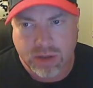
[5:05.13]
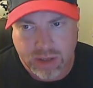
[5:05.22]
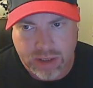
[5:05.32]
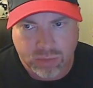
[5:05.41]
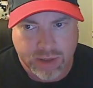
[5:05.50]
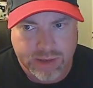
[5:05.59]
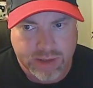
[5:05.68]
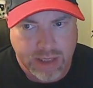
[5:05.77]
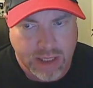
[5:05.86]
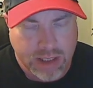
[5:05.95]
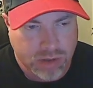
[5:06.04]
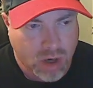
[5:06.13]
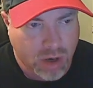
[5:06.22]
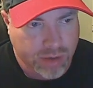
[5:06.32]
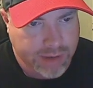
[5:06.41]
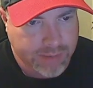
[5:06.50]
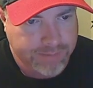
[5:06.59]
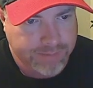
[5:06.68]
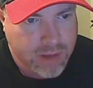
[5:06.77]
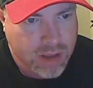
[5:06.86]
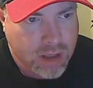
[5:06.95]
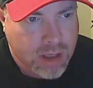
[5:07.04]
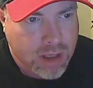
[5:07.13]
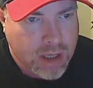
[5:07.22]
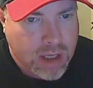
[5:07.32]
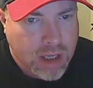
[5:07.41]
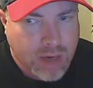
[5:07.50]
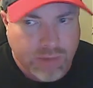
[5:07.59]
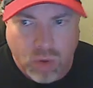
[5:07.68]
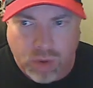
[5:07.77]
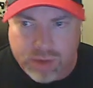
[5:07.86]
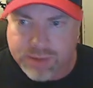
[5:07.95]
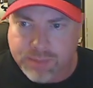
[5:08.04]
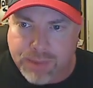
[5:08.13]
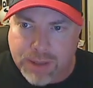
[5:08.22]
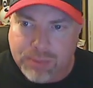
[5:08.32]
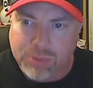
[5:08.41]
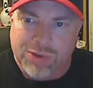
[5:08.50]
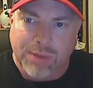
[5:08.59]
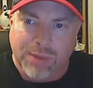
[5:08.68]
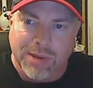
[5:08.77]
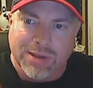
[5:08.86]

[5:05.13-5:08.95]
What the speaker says: is what Standage calls it. Of course, people drink beer